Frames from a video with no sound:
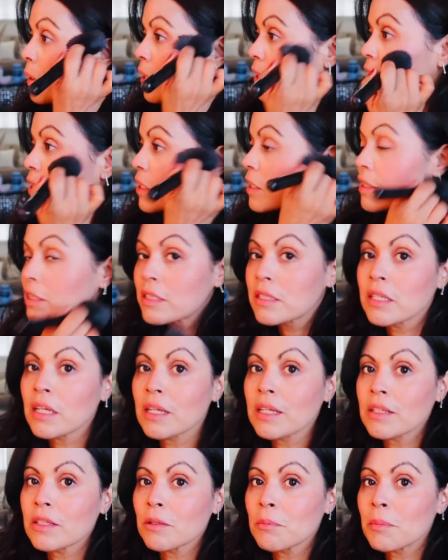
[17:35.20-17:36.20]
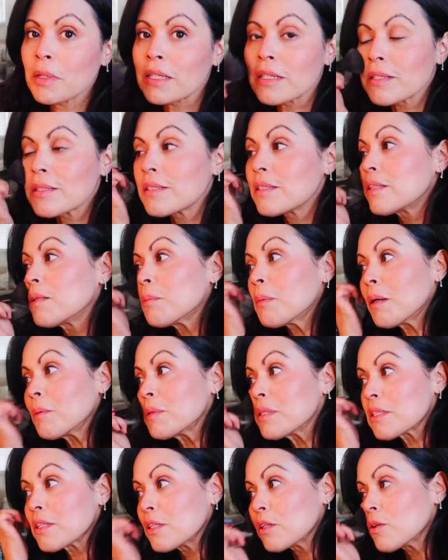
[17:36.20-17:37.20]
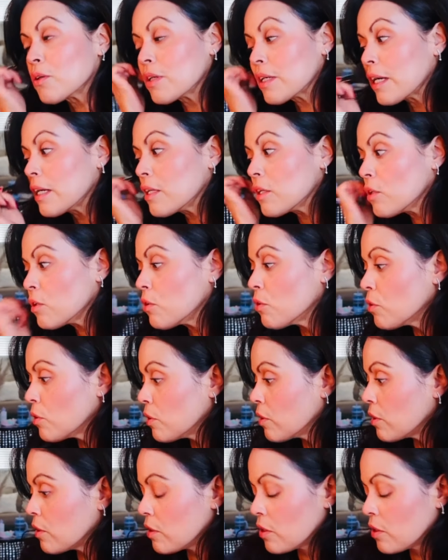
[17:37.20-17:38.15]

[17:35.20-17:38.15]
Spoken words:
Are you gonna take the medicine that mommy's gonna go get you?